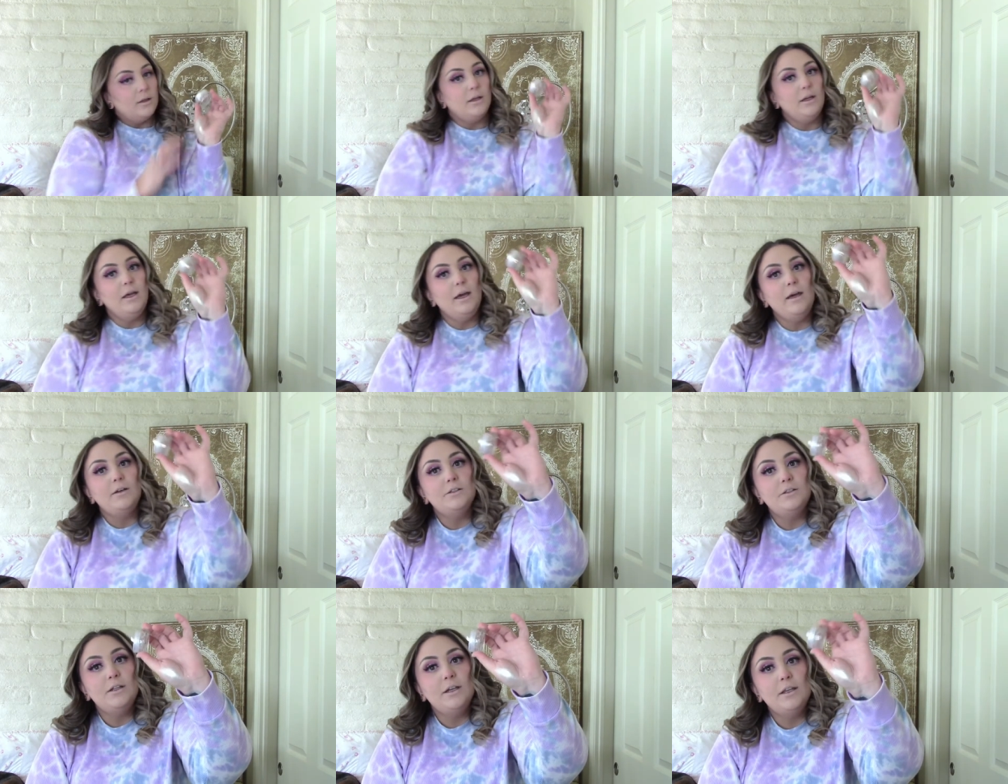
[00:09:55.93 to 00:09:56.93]
Yeah,
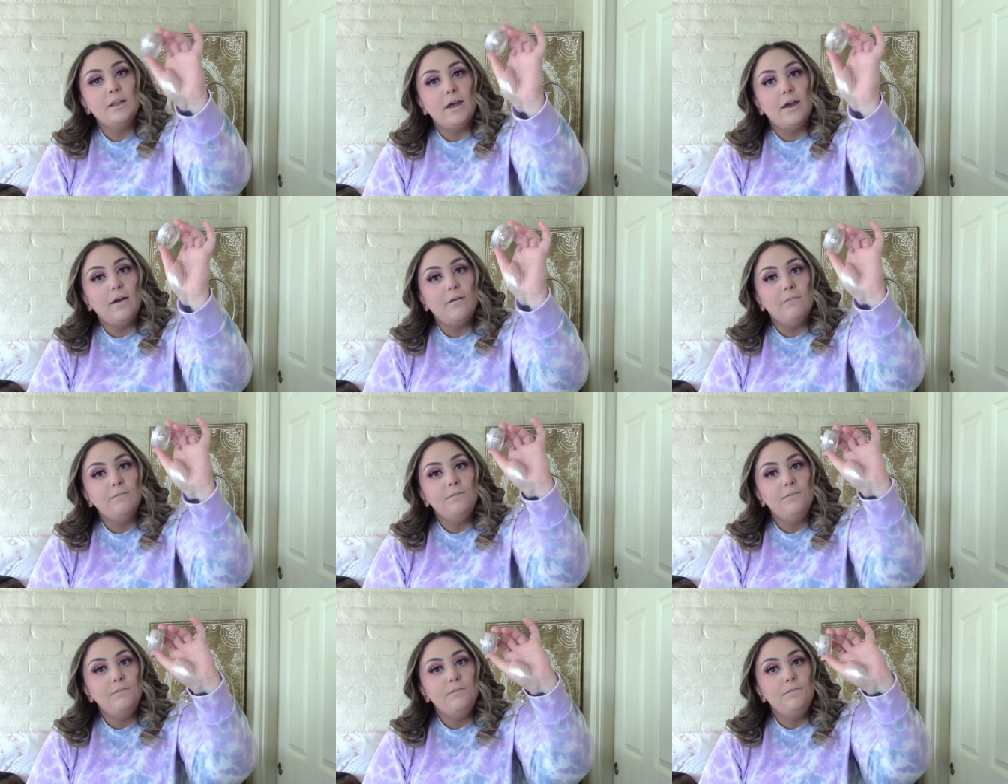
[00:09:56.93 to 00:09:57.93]
just look at that.
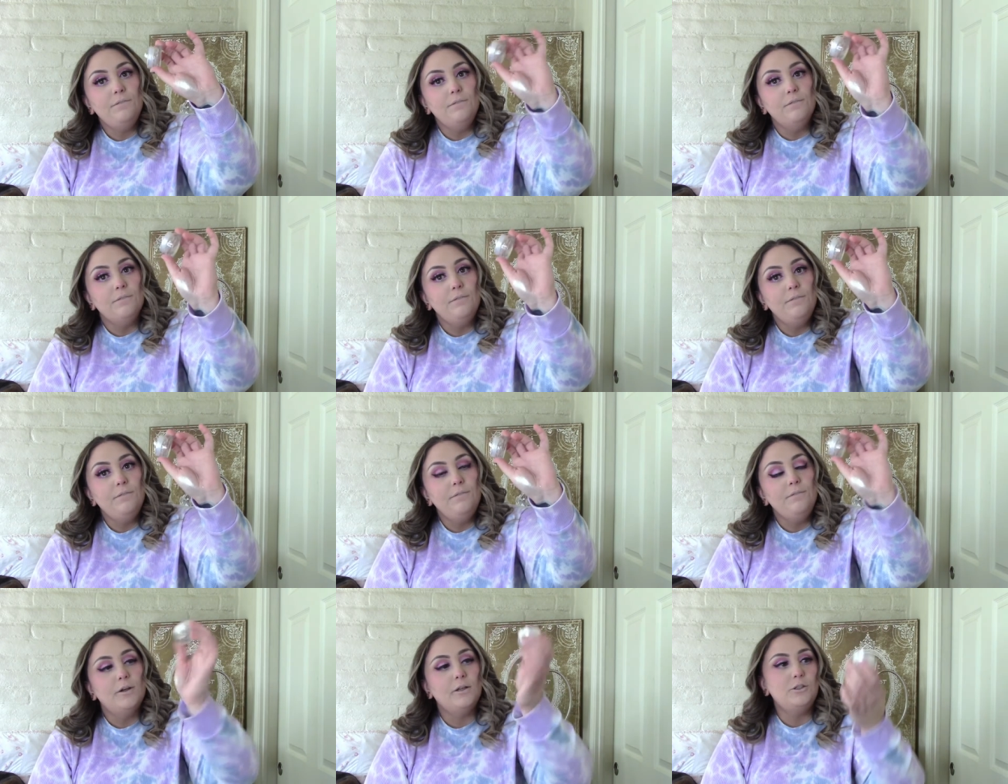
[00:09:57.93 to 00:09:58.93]

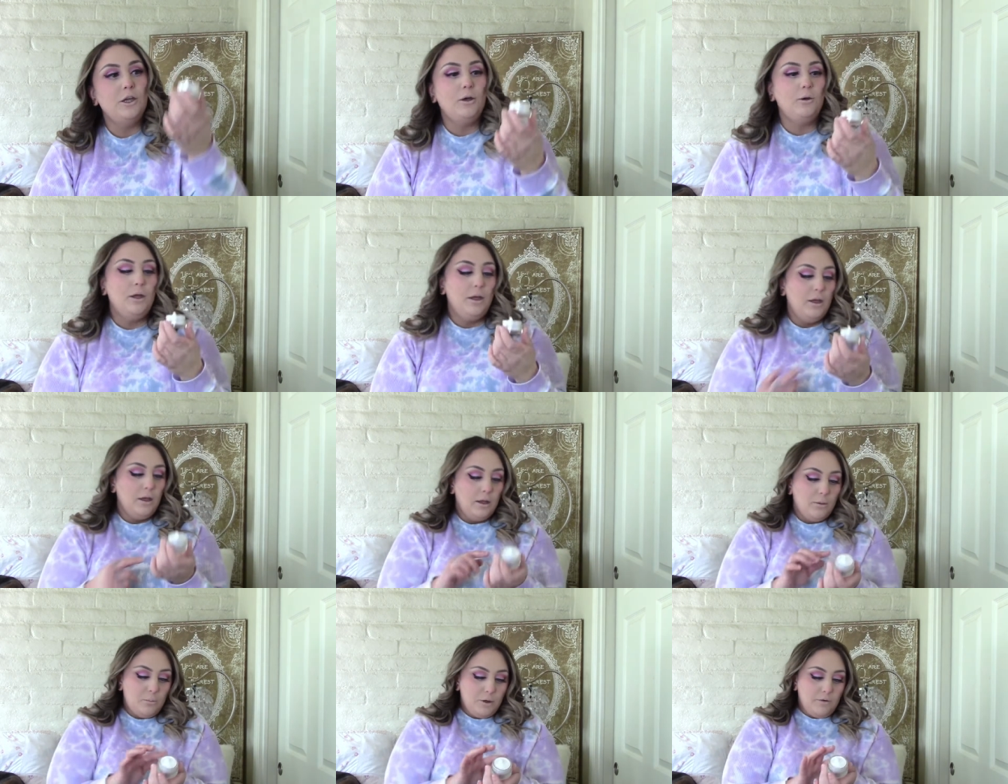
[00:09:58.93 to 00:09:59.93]
So,
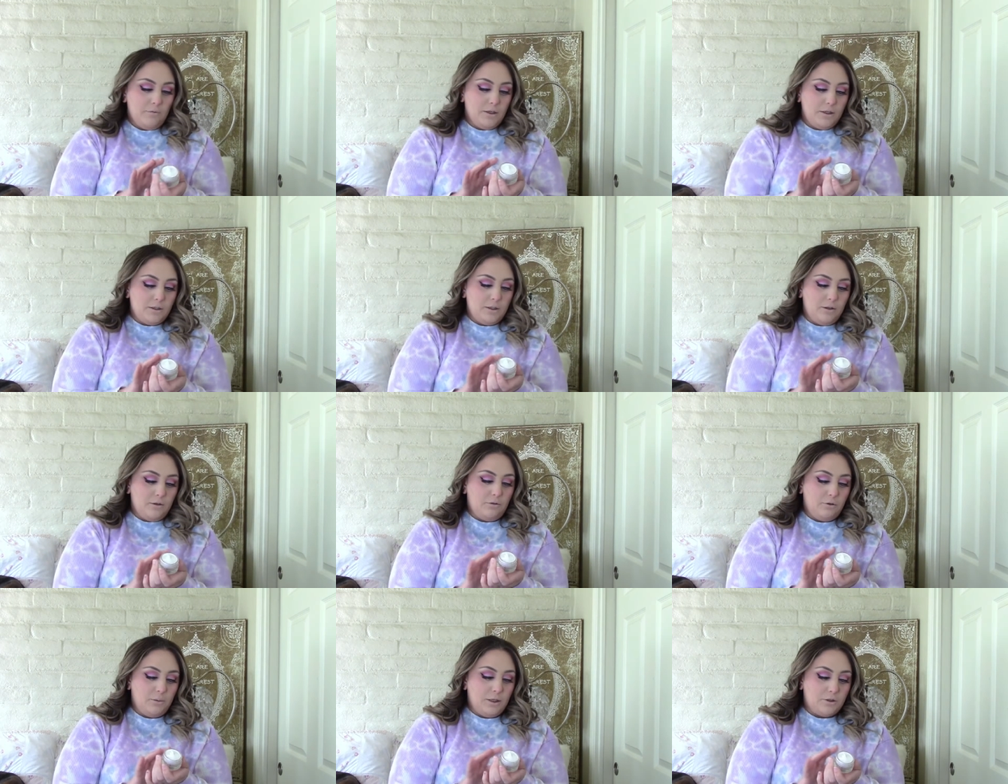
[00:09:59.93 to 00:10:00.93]
perfect excuse
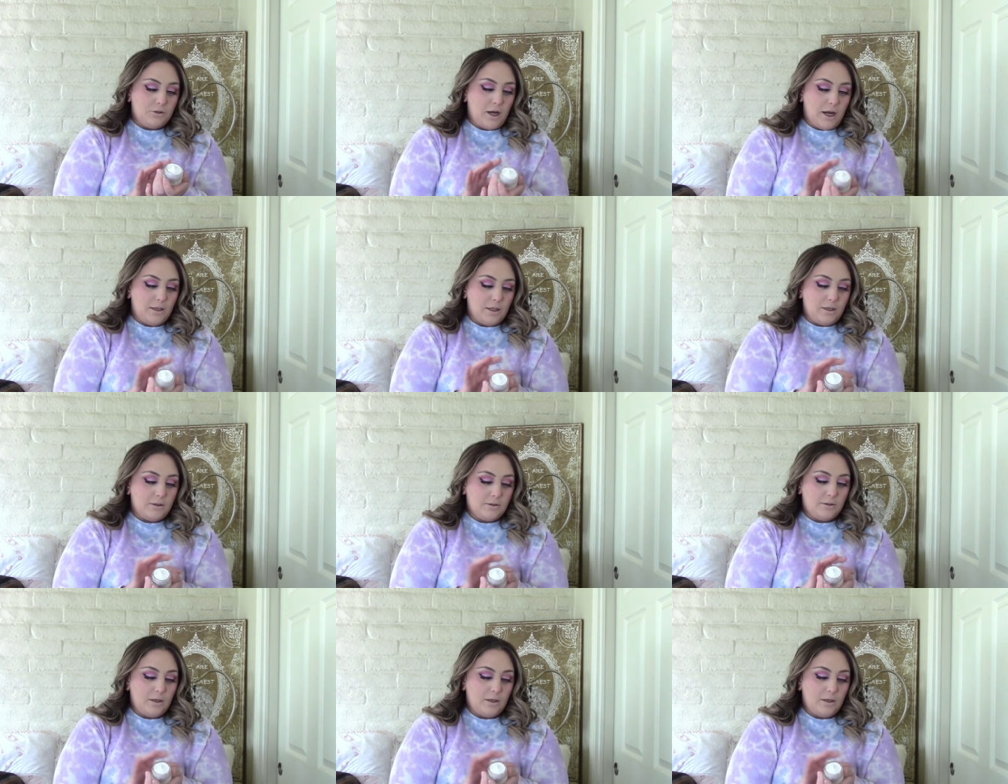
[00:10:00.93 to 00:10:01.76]
for me to try this.